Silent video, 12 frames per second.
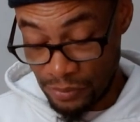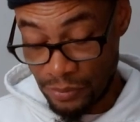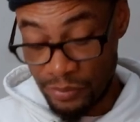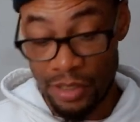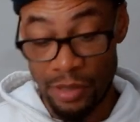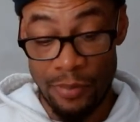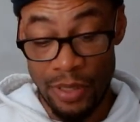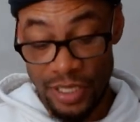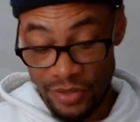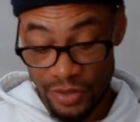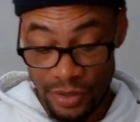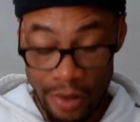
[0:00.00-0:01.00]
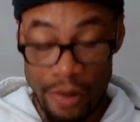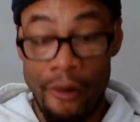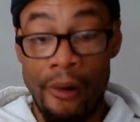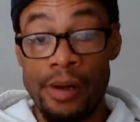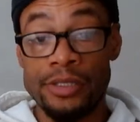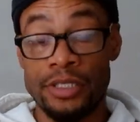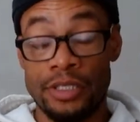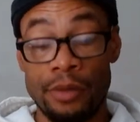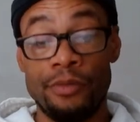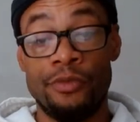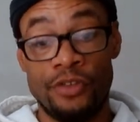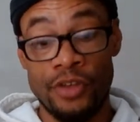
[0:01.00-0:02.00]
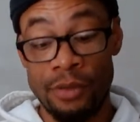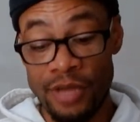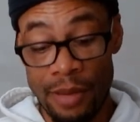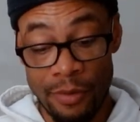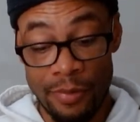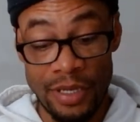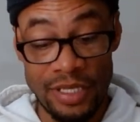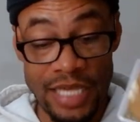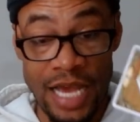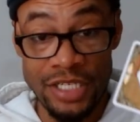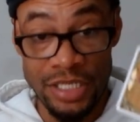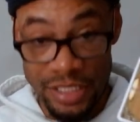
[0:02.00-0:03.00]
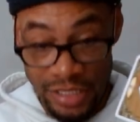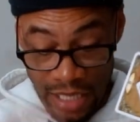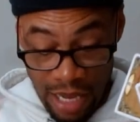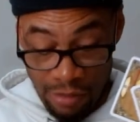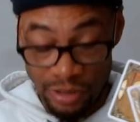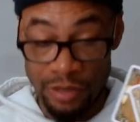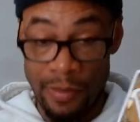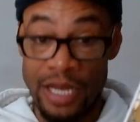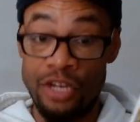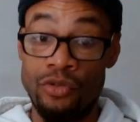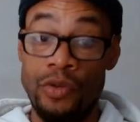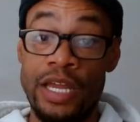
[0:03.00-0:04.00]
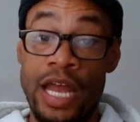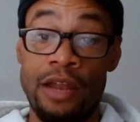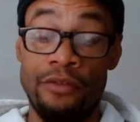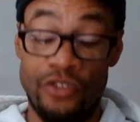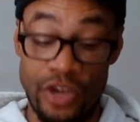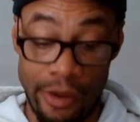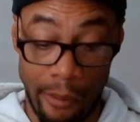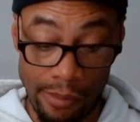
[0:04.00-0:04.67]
But the police, some type of police action is allowing somebody to get out of jail.